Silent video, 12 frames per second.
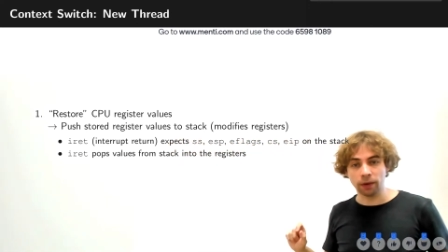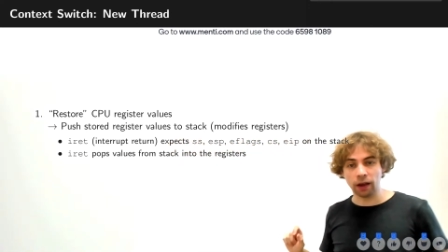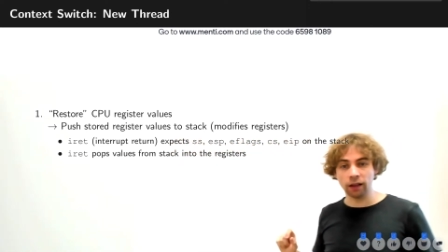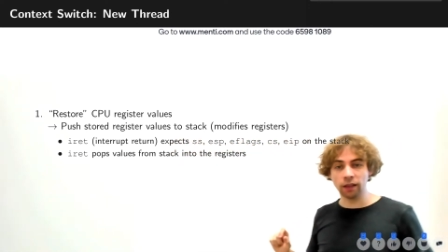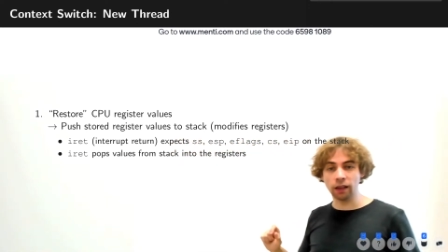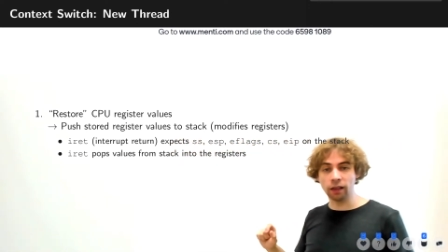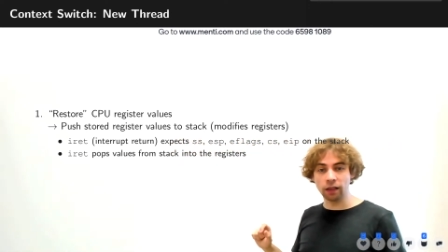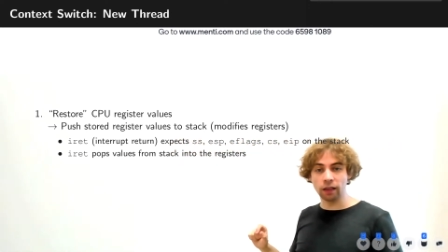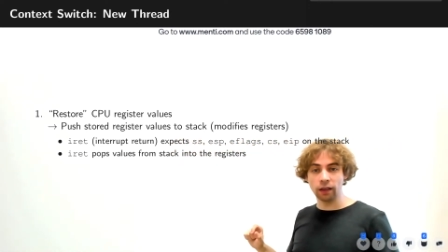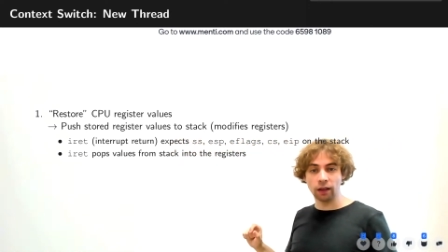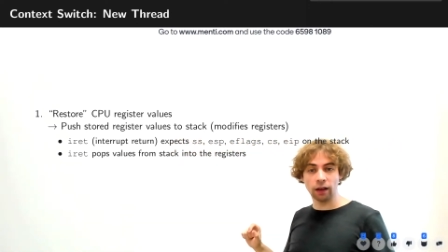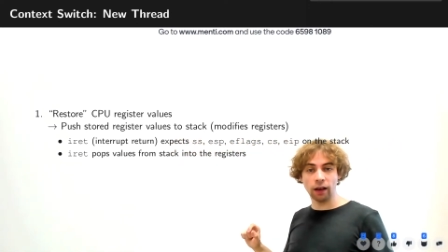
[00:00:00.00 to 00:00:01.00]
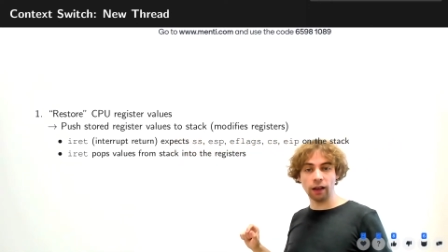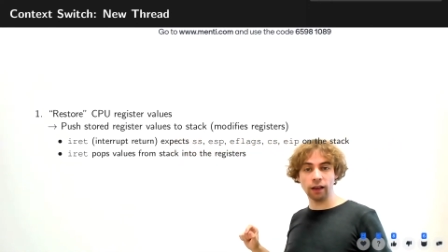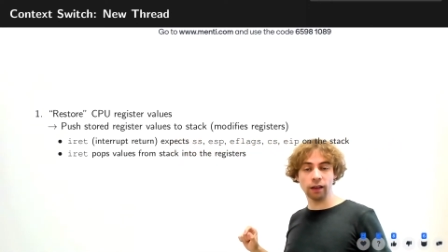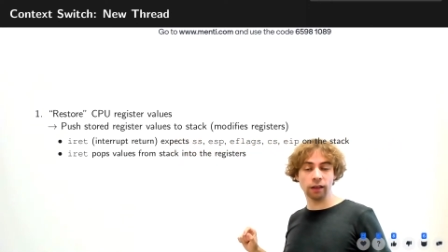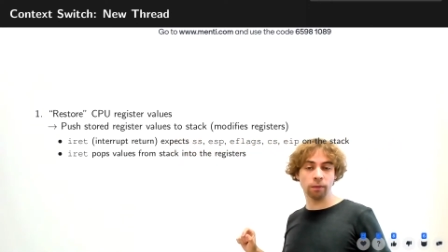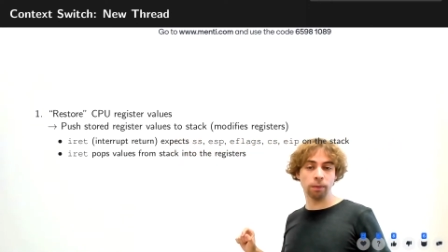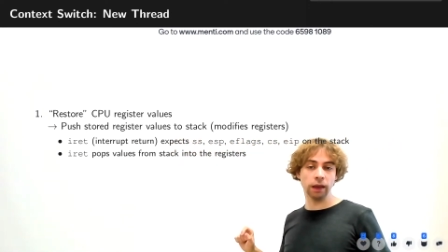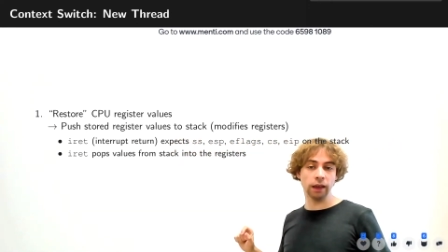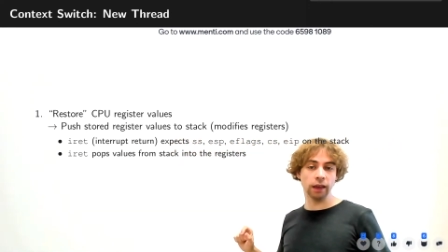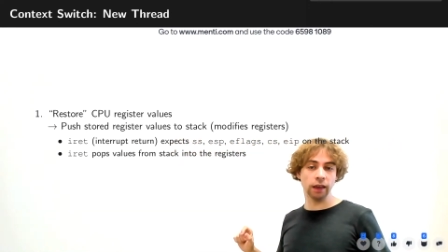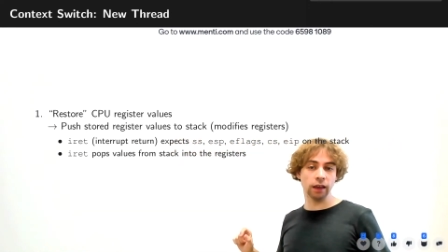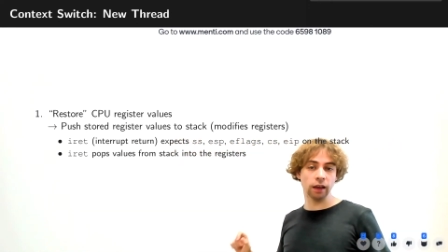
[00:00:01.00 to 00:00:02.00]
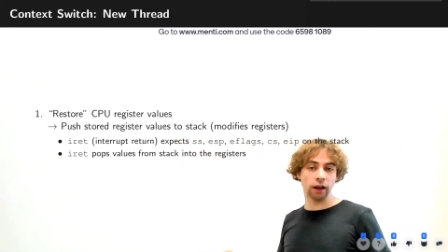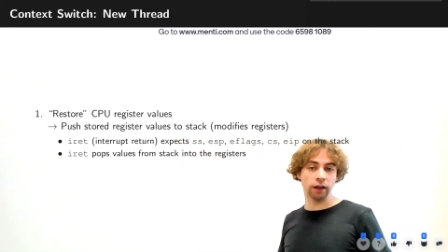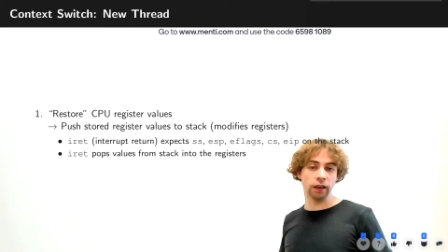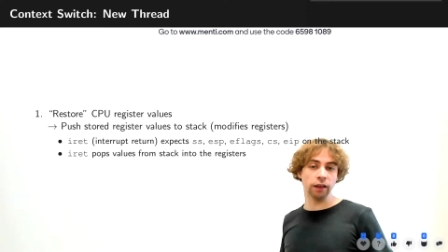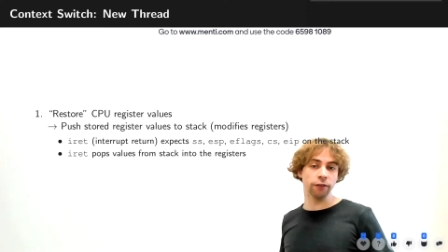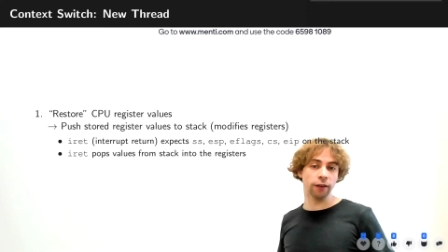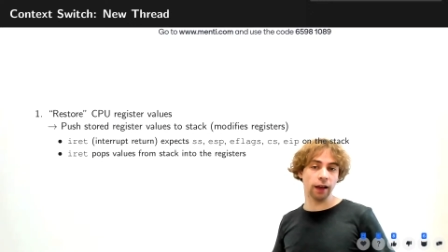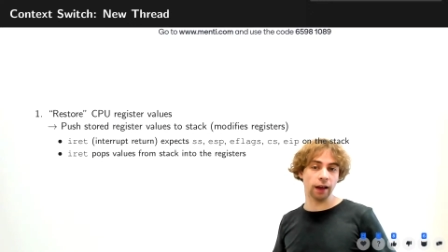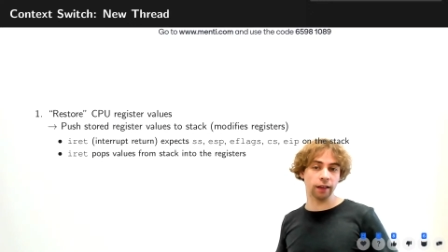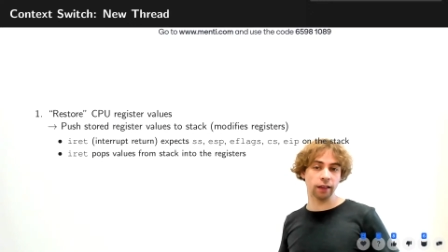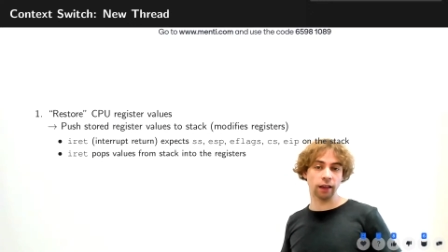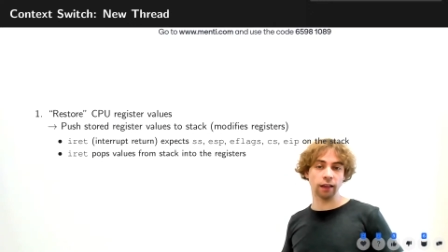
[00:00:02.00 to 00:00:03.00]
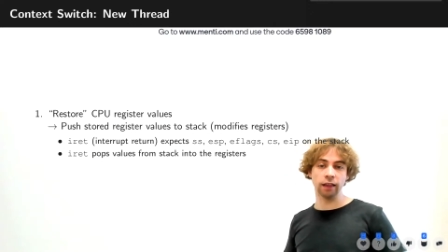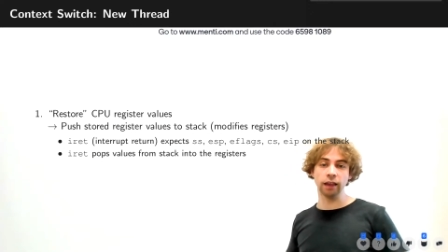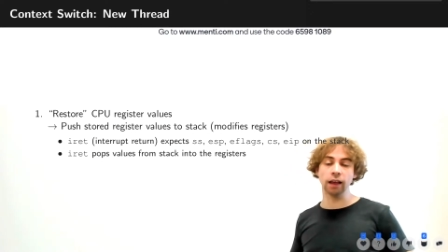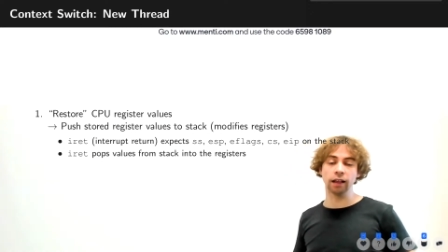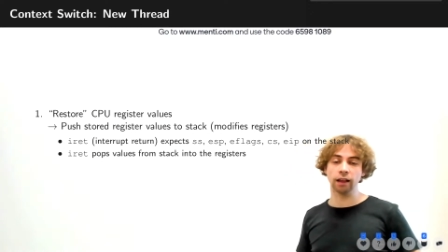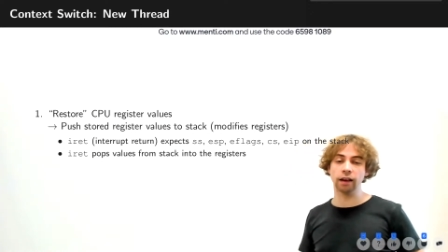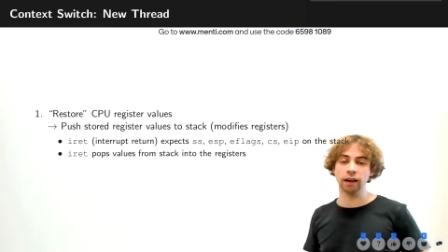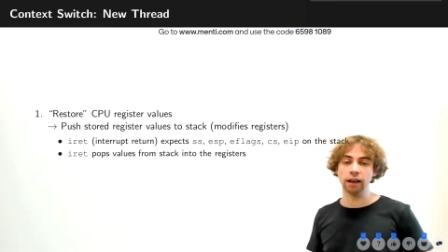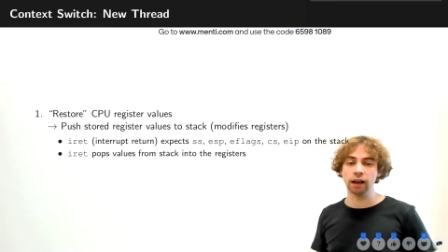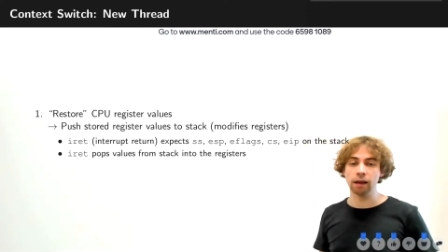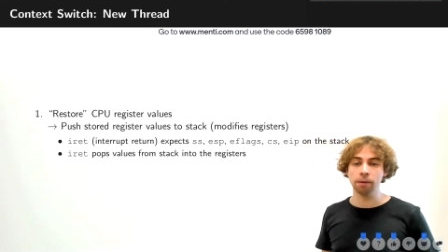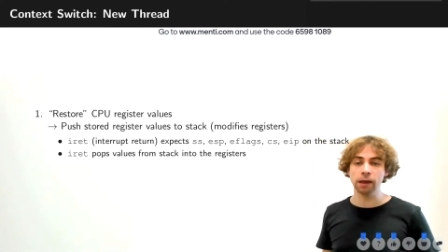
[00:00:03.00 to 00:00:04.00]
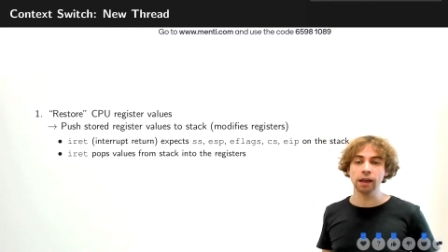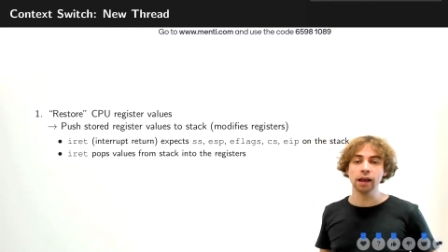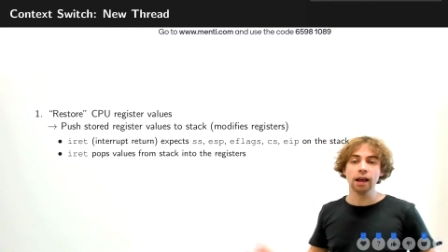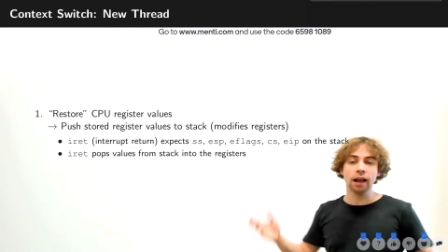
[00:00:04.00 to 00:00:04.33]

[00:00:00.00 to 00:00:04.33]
ASP, eFlags, CS, and EIP.